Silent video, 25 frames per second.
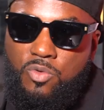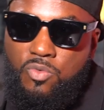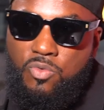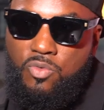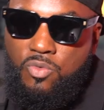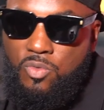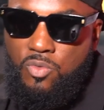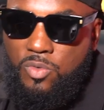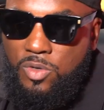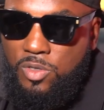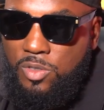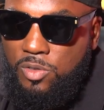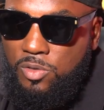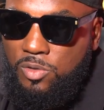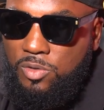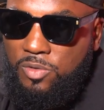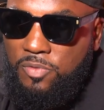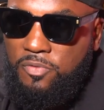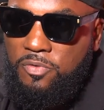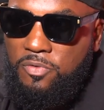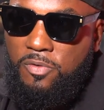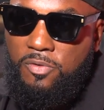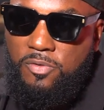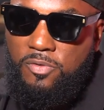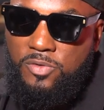you
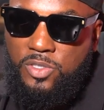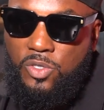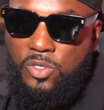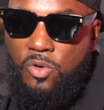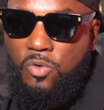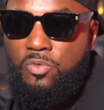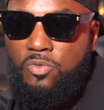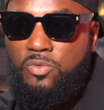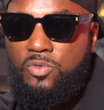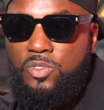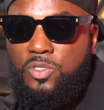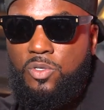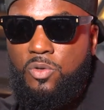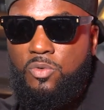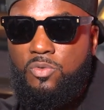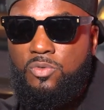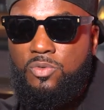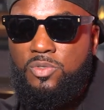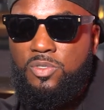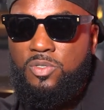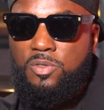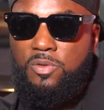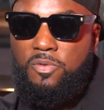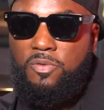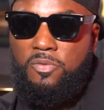for, so
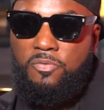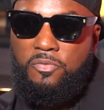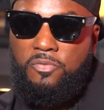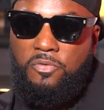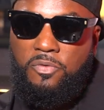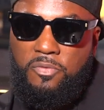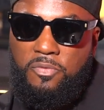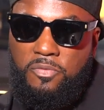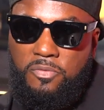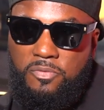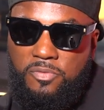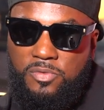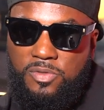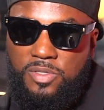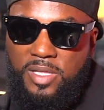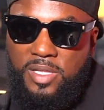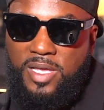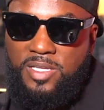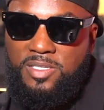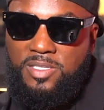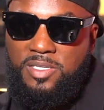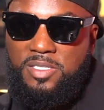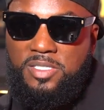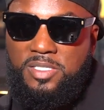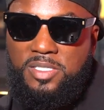so for, for
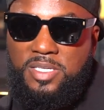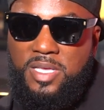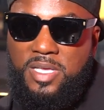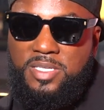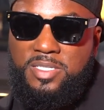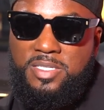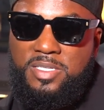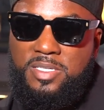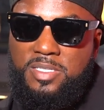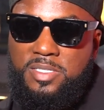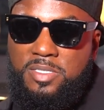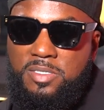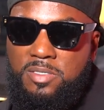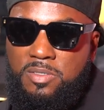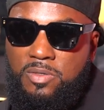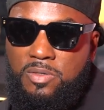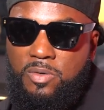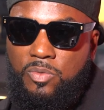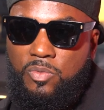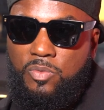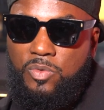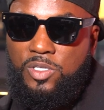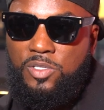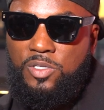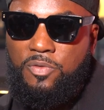like success is
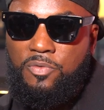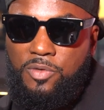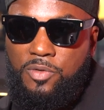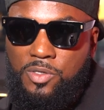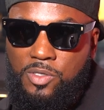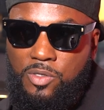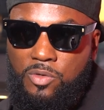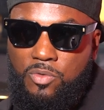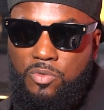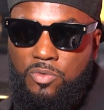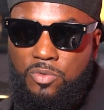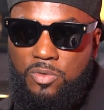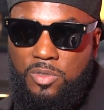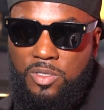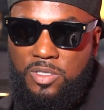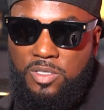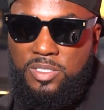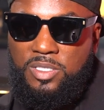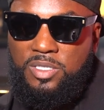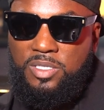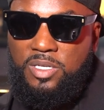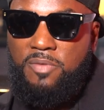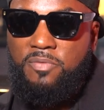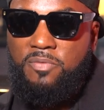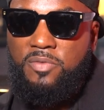when it's for you, and
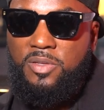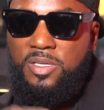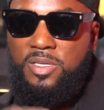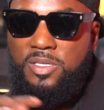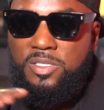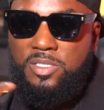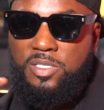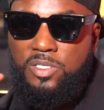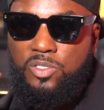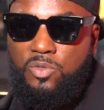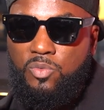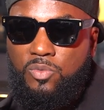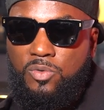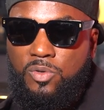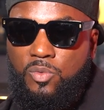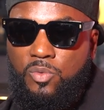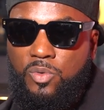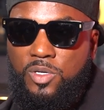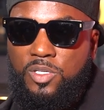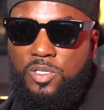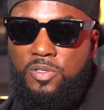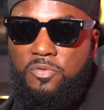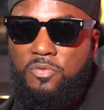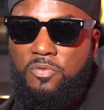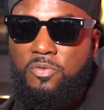significance is
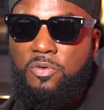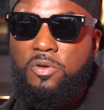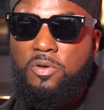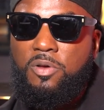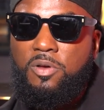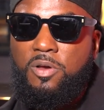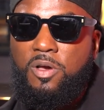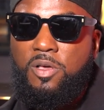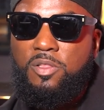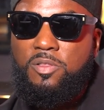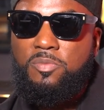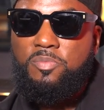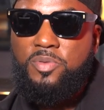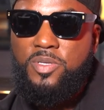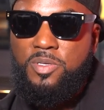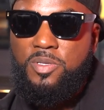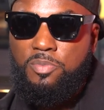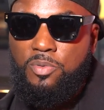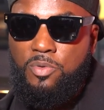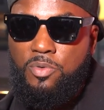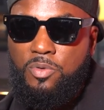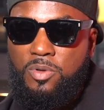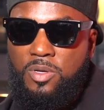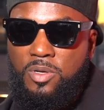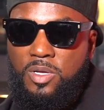when it's for other
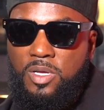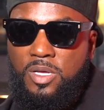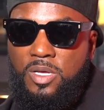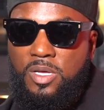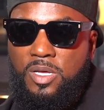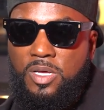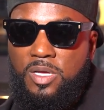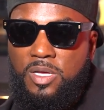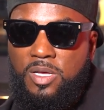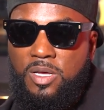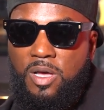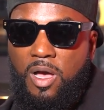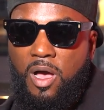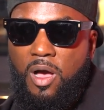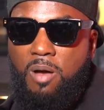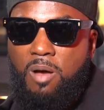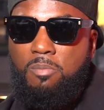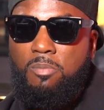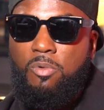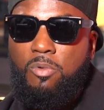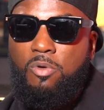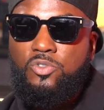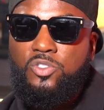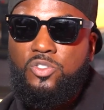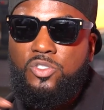people. I'm
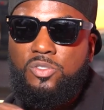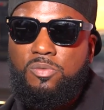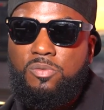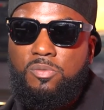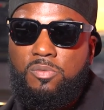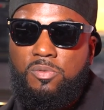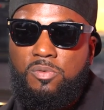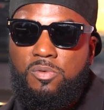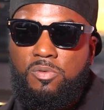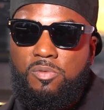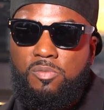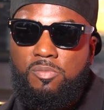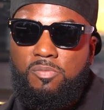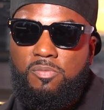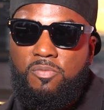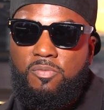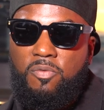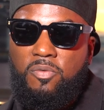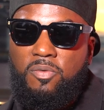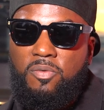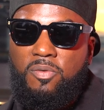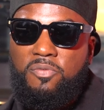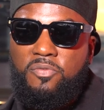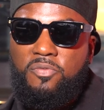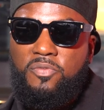most
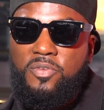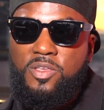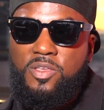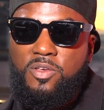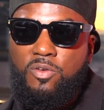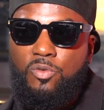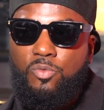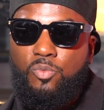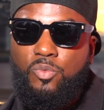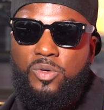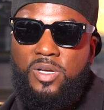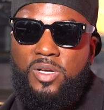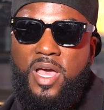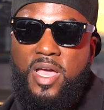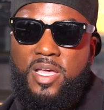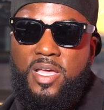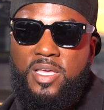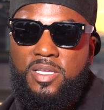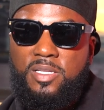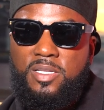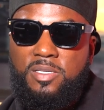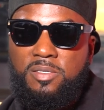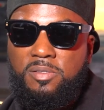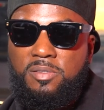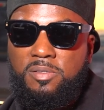fulfilled when I
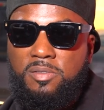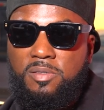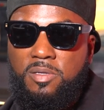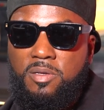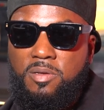can